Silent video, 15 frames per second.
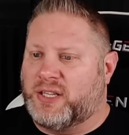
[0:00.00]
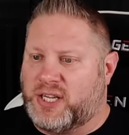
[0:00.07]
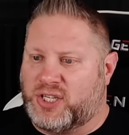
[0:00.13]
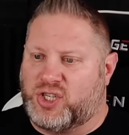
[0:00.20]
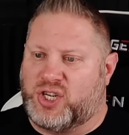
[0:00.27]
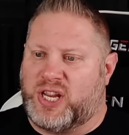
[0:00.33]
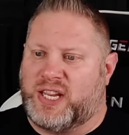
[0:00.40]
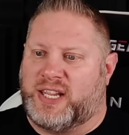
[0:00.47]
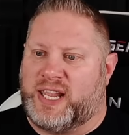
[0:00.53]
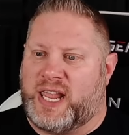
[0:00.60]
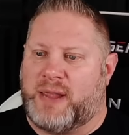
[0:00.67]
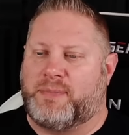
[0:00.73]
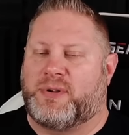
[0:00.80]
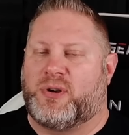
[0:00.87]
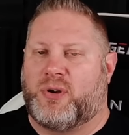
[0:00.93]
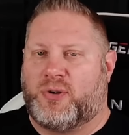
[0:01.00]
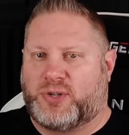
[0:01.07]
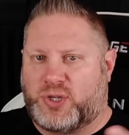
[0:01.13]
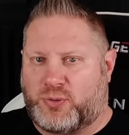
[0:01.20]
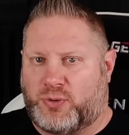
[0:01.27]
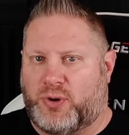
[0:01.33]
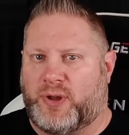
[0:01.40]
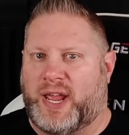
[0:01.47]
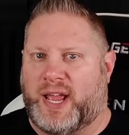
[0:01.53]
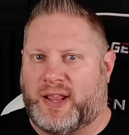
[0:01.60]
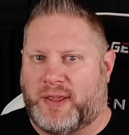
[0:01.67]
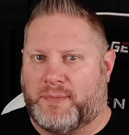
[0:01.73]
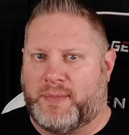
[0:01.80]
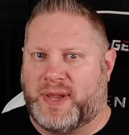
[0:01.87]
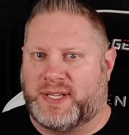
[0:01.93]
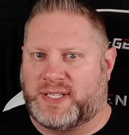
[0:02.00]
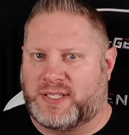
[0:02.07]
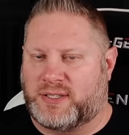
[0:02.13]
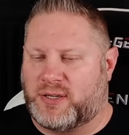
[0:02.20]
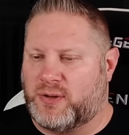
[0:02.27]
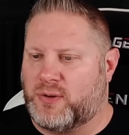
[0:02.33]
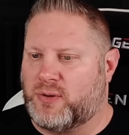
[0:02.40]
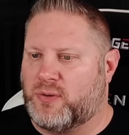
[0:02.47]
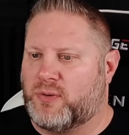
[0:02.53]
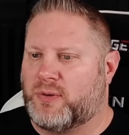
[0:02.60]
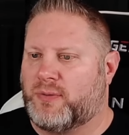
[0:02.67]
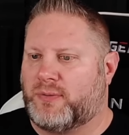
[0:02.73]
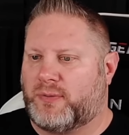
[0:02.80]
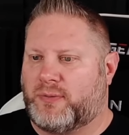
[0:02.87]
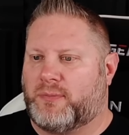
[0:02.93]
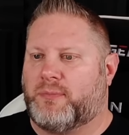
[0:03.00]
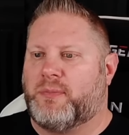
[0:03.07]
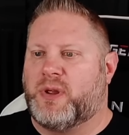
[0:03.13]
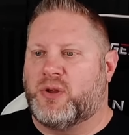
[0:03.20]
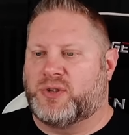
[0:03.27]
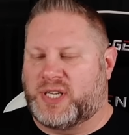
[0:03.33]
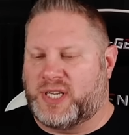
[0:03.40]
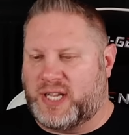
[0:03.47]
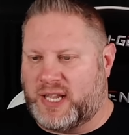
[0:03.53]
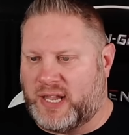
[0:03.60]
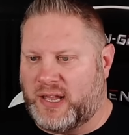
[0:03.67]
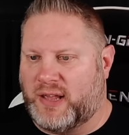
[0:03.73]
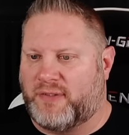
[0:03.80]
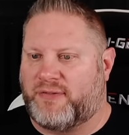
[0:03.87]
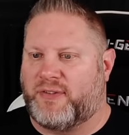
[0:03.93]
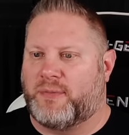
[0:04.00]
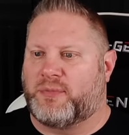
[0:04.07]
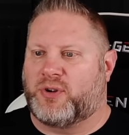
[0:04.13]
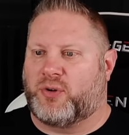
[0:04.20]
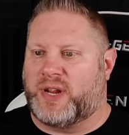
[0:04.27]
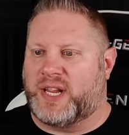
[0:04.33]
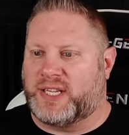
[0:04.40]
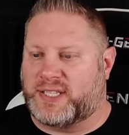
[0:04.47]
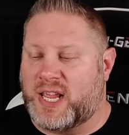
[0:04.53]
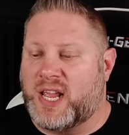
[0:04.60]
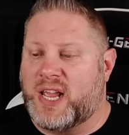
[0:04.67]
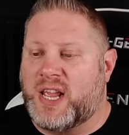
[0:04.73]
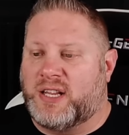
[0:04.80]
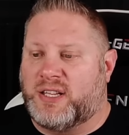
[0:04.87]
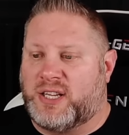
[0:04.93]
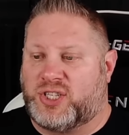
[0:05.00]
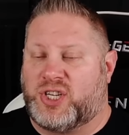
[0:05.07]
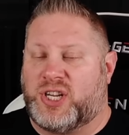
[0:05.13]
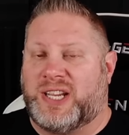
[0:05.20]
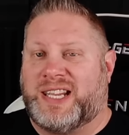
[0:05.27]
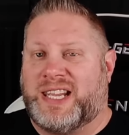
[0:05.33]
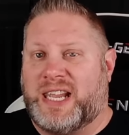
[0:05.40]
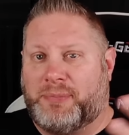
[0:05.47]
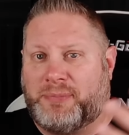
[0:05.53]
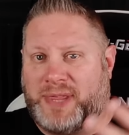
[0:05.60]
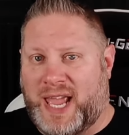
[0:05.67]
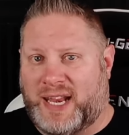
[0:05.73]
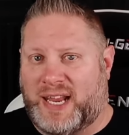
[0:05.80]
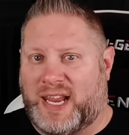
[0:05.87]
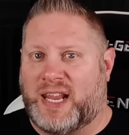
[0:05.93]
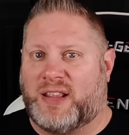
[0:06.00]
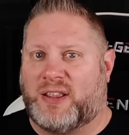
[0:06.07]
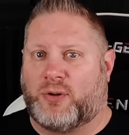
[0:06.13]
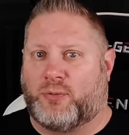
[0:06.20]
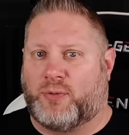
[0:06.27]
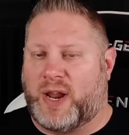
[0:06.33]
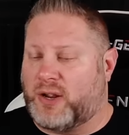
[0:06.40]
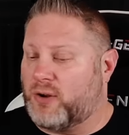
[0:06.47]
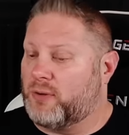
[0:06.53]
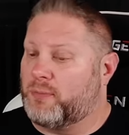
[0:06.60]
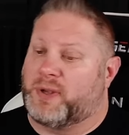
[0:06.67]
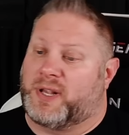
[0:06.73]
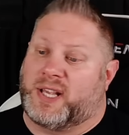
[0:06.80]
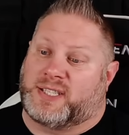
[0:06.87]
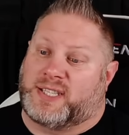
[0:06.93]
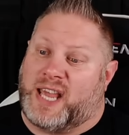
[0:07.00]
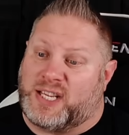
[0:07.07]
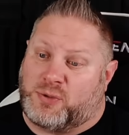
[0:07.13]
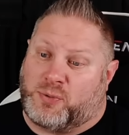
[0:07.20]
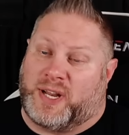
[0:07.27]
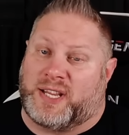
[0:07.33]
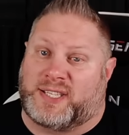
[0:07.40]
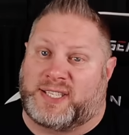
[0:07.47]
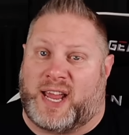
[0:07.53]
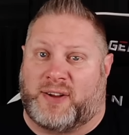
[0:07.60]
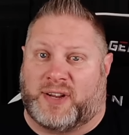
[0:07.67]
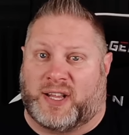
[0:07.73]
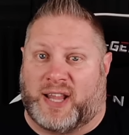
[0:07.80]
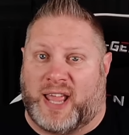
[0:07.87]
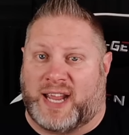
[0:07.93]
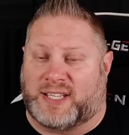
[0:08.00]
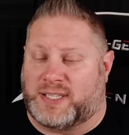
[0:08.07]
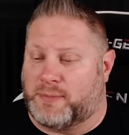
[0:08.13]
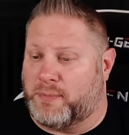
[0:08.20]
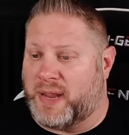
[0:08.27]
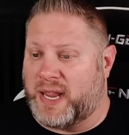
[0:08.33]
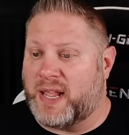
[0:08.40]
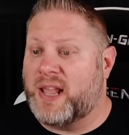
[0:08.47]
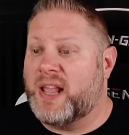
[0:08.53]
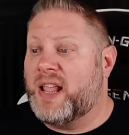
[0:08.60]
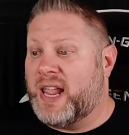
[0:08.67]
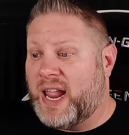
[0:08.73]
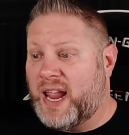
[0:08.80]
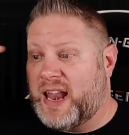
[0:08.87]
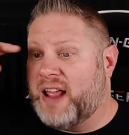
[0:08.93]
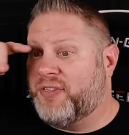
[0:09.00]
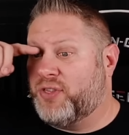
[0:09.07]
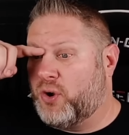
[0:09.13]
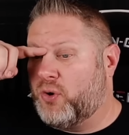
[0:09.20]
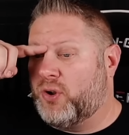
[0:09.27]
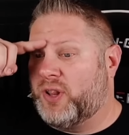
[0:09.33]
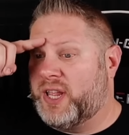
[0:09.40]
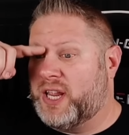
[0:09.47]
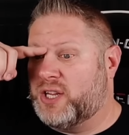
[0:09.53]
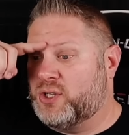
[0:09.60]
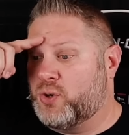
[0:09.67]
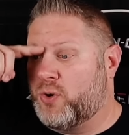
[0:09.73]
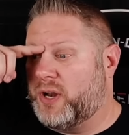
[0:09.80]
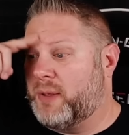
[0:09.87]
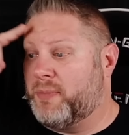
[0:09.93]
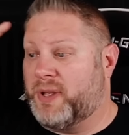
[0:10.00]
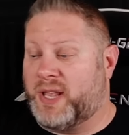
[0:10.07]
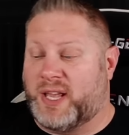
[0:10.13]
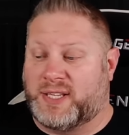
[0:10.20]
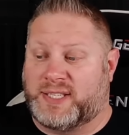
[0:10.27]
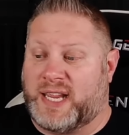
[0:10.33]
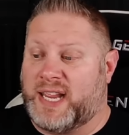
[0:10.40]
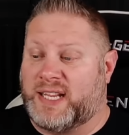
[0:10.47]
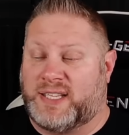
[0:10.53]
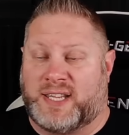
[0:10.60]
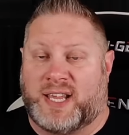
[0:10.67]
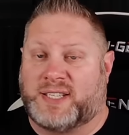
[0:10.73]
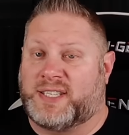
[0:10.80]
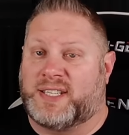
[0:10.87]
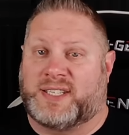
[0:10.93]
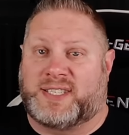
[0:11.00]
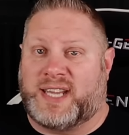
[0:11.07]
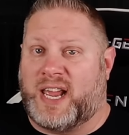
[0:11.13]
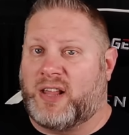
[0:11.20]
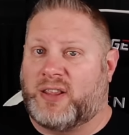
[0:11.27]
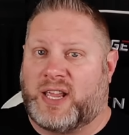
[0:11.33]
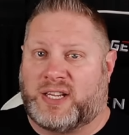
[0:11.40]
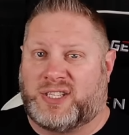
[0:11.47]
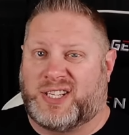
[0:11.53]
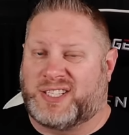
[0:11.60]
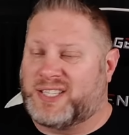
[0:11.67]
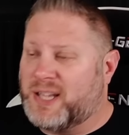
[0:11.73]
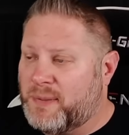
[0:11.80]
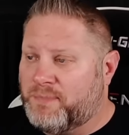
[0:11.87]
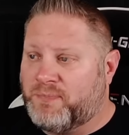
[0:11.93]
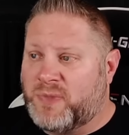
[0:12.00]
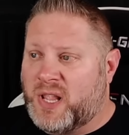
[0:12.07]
Did she keep cultural elements to music from Greece? Did she keep that in the record? Because that's what it sounded like to me. And I thoroughly enjoyed it because it doesn't sound like just